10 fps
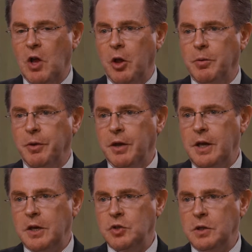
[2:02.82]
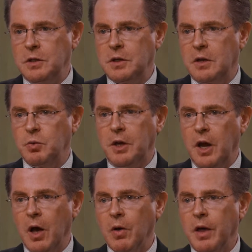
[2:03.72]
tolerability issues, as we
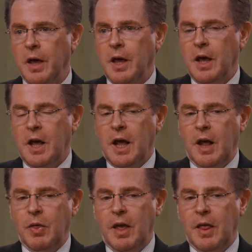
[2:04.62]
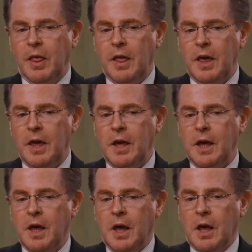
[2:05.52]
know. Mm -hmm. And then
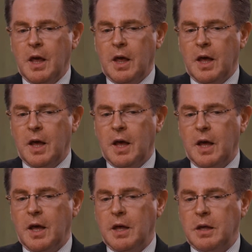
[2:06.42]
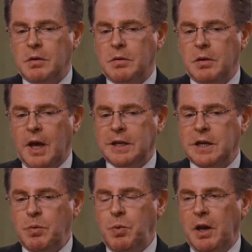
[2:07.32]
the uh,
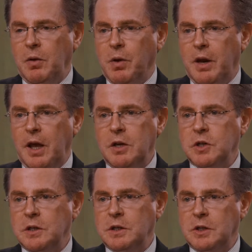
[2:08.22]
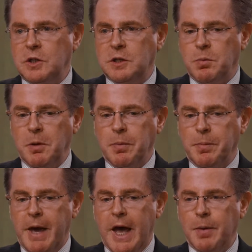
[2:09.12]
anti-PD-1 agents, such as
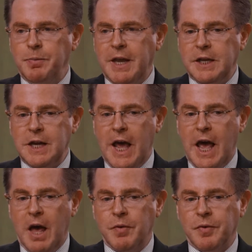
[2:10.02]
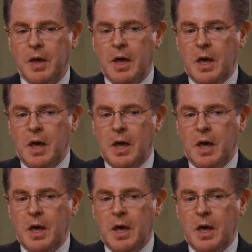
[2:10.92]
cemiplimab, tend to have